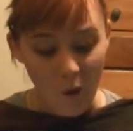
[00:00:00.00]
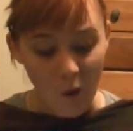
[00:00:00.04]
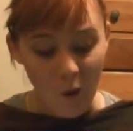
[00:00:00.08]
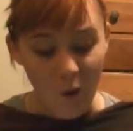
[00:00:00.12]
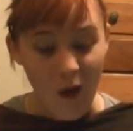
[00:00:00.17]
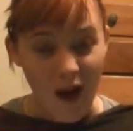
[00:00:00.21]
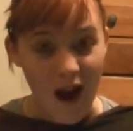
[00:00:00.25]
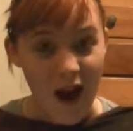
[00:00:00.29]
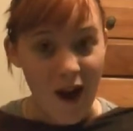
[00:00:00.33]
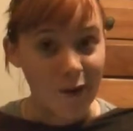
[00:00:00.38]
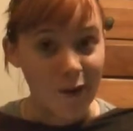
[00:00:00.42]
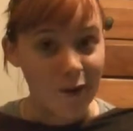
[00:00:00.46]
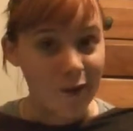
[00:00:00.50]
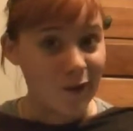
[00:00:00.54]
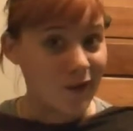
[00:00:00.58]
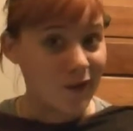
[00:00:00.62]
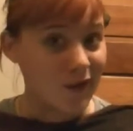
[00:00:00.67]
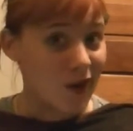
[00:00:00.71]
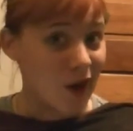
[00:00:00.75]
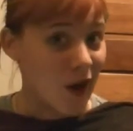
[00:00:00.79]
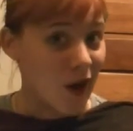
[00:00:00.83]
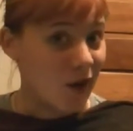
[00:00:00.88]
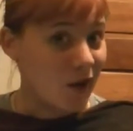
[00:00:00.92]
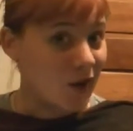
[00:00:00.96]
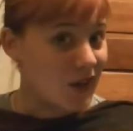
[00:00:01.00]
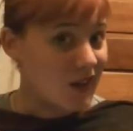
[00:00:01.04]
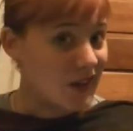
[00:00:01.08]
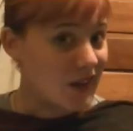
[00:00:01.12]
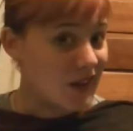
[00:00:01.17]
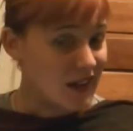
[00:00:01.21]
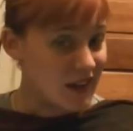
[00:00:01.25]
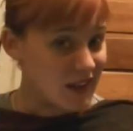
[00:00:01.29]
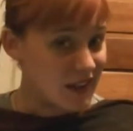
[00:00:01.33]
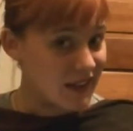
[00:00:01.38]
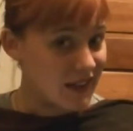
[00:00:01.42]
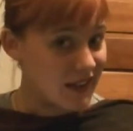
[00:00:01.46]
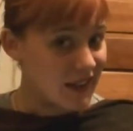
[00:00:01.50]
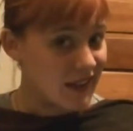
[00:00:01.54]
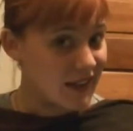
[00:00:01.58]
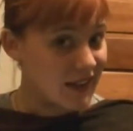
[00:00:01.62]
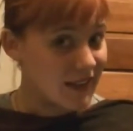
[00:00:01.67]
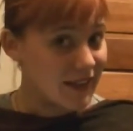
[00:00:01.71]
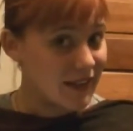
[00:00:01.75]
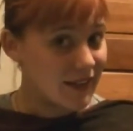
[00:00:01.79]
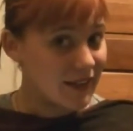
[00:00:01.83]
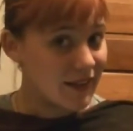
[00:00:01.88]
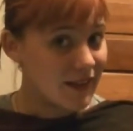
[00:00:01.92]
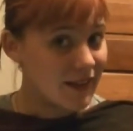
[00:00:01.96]
Waunari
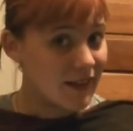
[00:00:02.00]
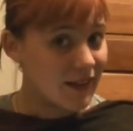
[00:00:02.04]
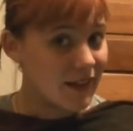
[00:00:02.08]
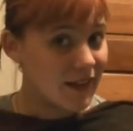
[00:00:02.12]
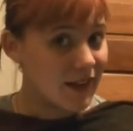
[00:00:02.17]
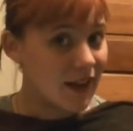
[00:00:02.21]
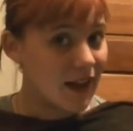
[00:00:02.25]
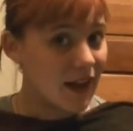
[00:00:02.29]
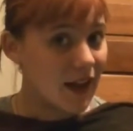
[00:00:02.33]
Indians.